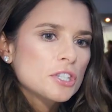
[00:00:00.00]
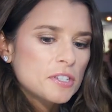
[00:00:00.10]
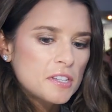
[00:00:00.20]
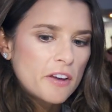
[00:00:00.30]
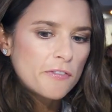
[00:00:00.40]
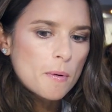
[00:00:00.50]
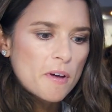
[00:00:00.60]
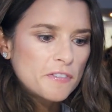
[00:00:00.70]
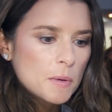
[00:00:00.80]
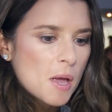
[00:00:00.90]
just say from
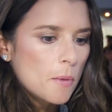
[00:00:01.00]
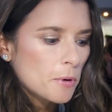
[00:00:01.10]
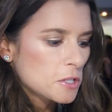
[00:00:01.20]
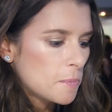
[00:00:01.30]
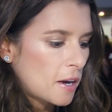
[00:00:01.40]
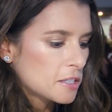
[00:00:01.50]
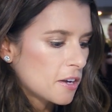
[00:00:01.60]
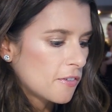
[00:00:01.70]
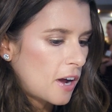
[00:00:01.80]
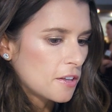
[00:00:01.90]
a female
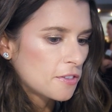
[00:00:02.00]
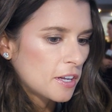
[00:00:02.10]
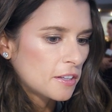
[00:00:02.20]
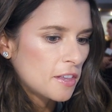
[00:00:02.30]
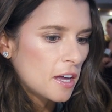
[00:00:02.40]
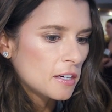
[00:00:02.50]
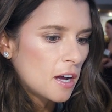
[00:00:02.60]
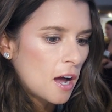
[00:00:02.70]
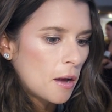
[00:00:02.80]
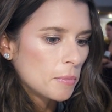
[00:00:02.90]
perspective, I think that,
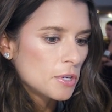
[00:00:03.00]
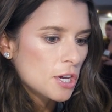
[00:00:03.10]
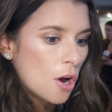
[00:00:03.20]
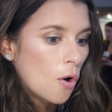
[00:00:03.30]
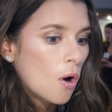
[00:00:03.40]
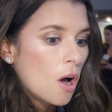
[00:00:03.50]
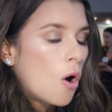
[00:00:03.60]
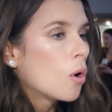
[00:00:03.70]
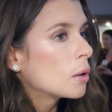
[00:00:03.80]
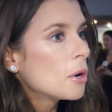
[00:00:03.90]
you know,
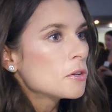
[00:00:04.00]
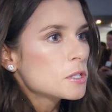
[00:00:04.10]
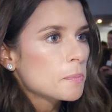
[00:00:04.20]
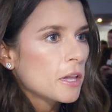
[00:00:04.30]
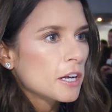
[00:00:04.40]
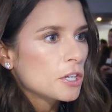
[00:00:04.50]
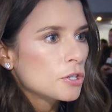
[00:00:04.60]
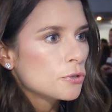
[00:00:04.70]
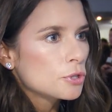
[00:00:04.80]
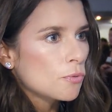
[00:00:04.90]
hormones play a
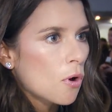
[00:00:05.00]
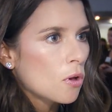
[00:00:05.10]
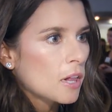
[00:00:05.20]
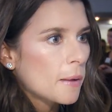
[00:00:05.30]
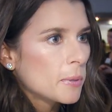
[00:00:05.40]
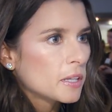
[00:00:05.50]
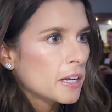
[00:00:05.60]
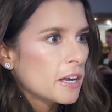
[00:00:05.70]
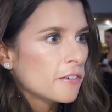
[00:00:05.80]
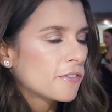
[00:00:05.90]
huge role, I
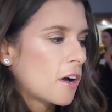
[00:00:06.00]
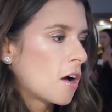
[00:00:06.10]
believe.